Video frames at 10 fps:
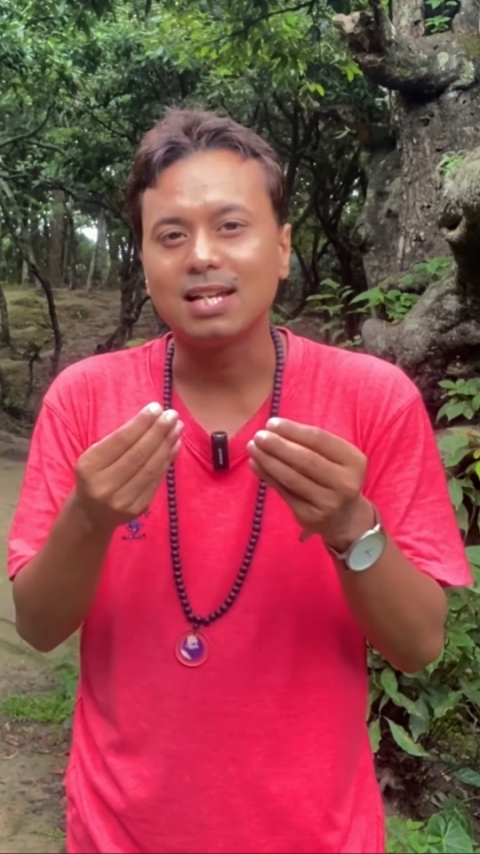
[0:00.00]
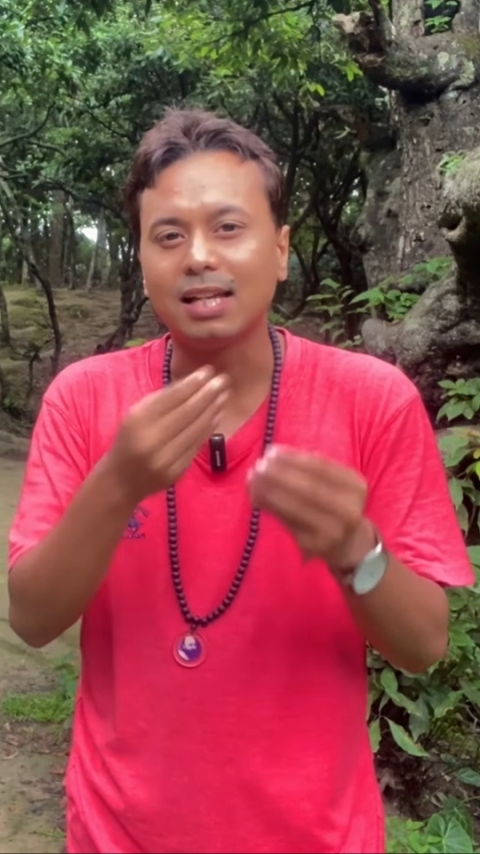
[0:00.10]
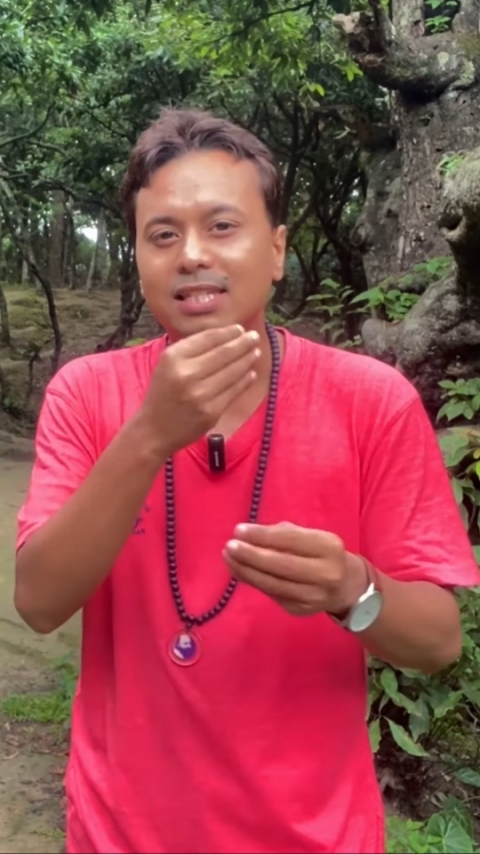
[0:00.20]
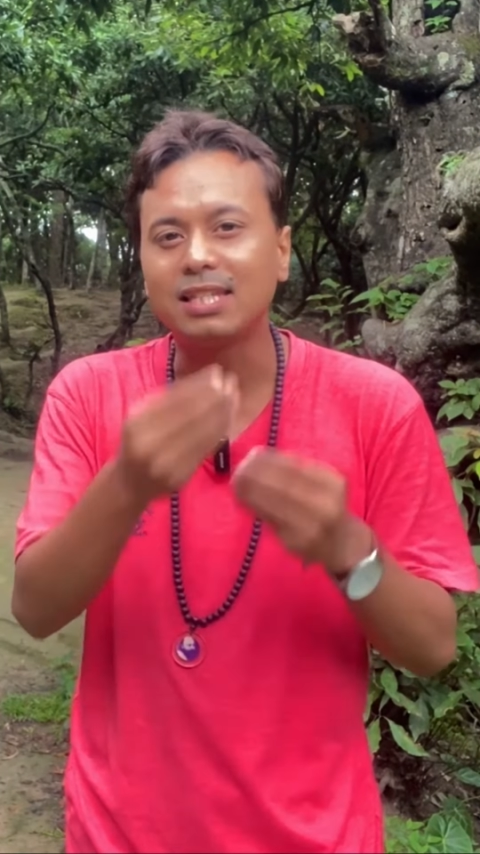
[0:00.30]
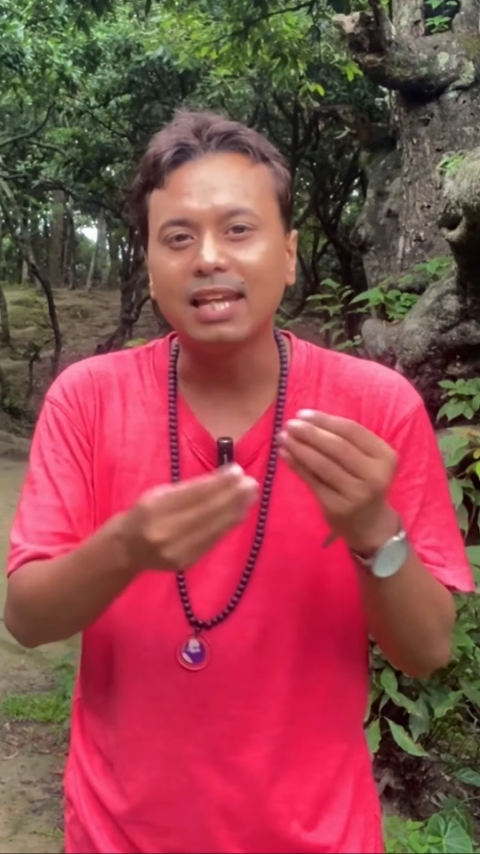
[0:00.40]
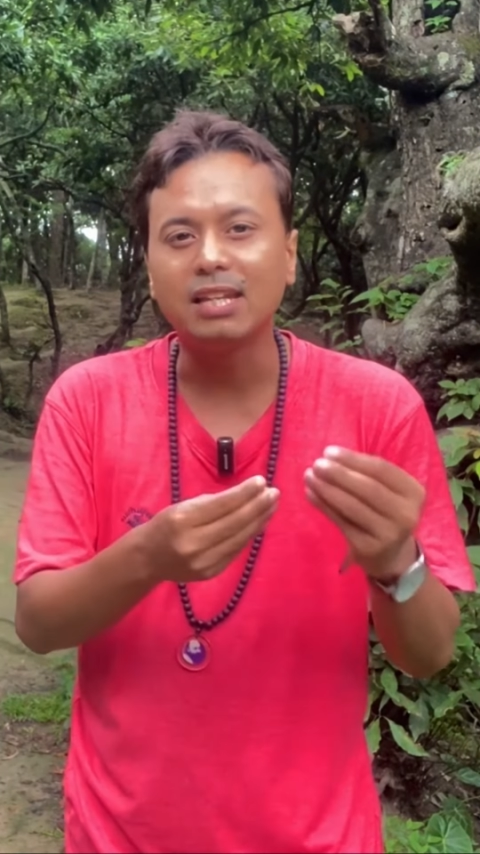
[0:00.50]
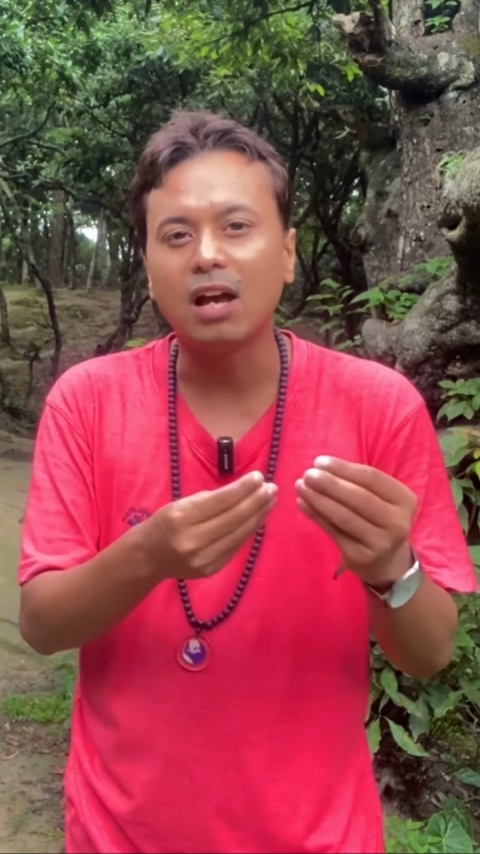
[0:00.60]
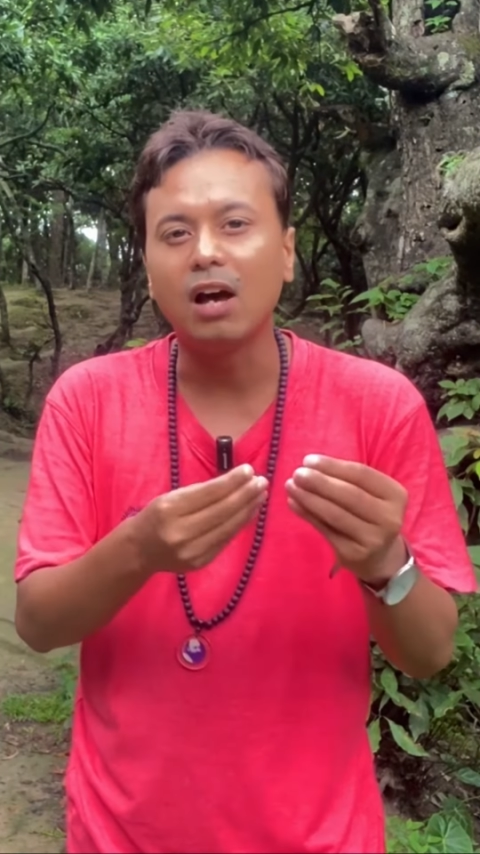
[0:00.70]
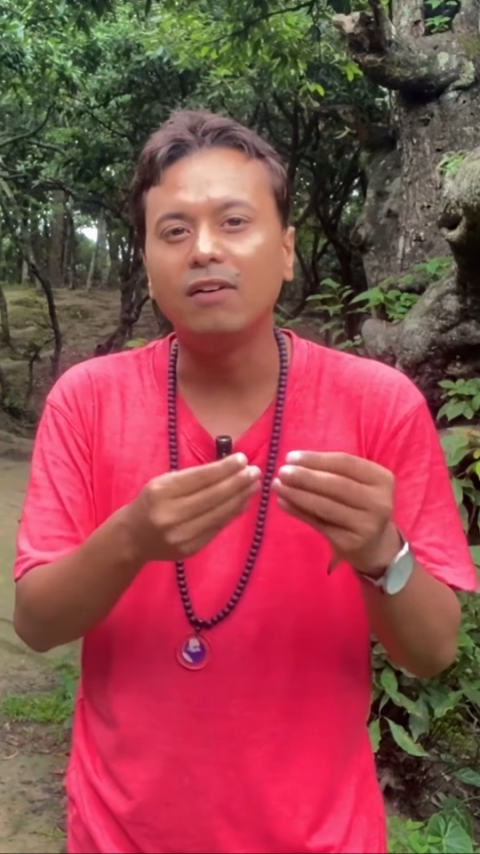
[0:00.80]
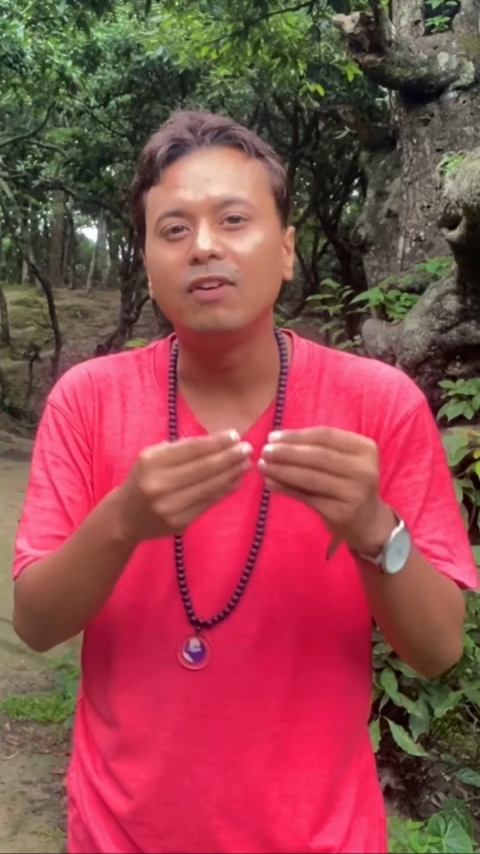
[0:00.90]
a state
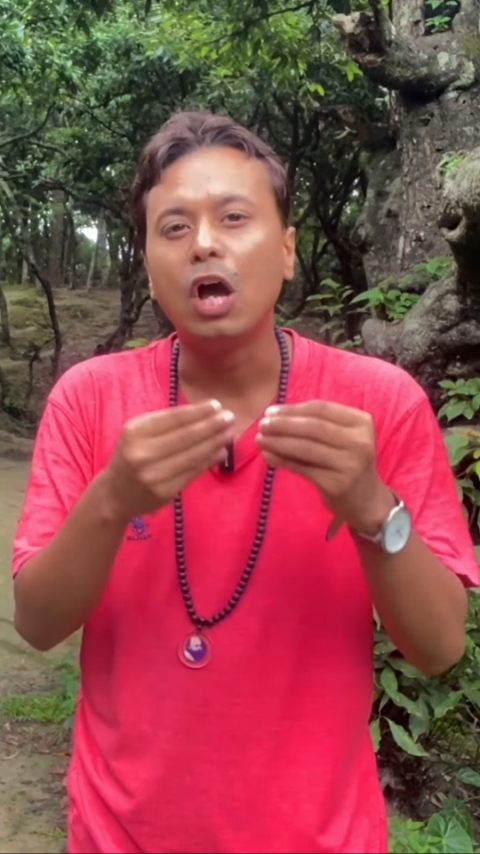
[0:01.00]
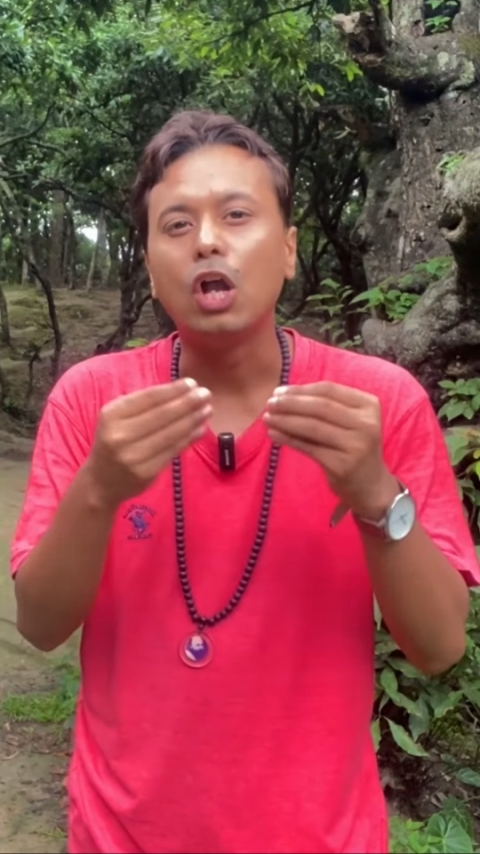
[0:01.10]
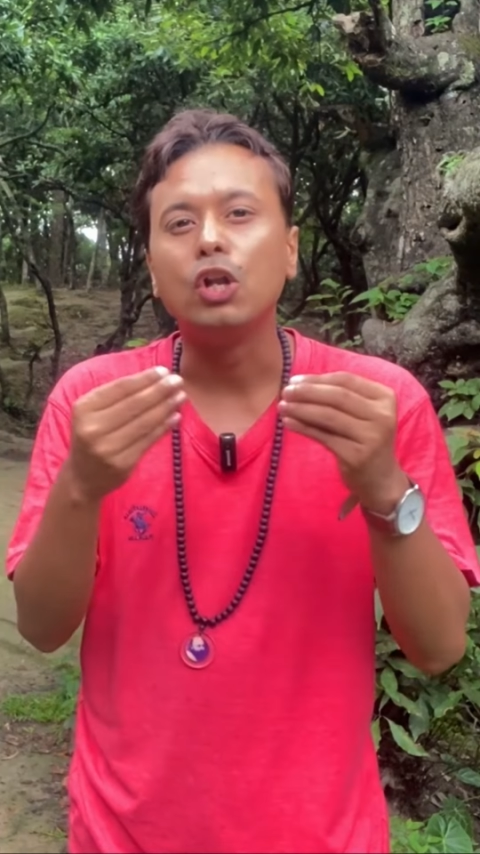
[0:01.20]
of